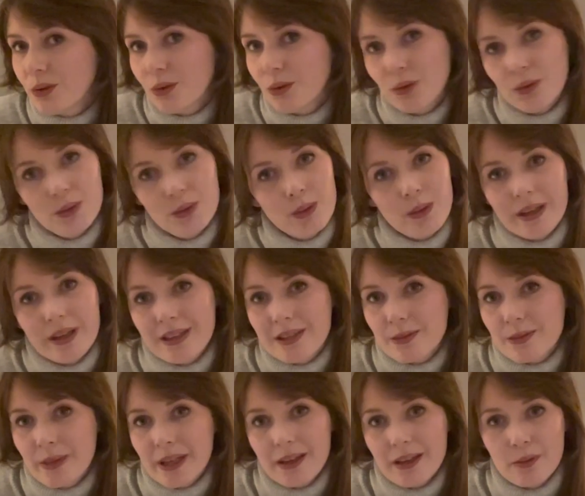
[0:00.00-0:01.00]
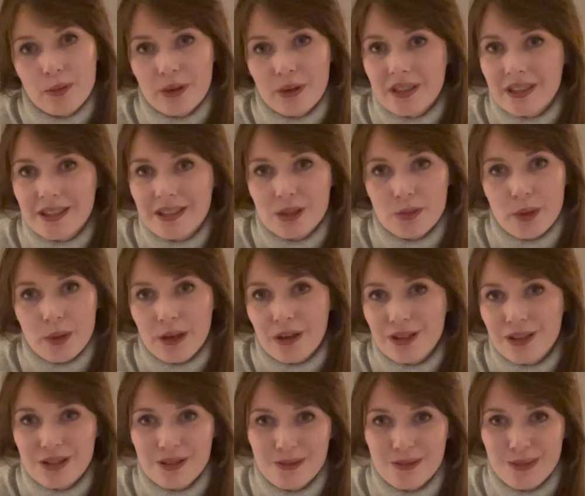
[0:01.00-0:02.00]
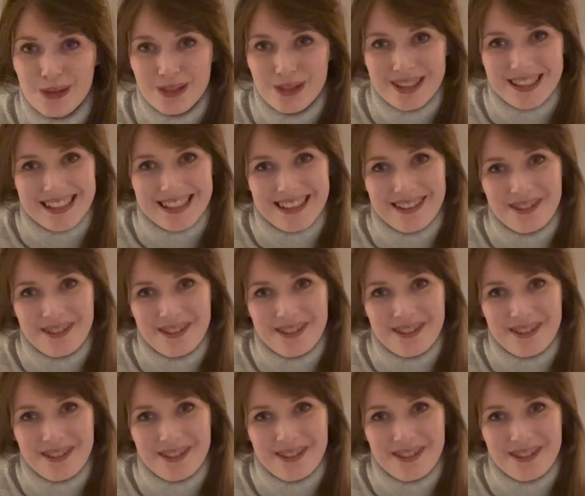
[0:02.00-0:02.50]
always make a British person positive.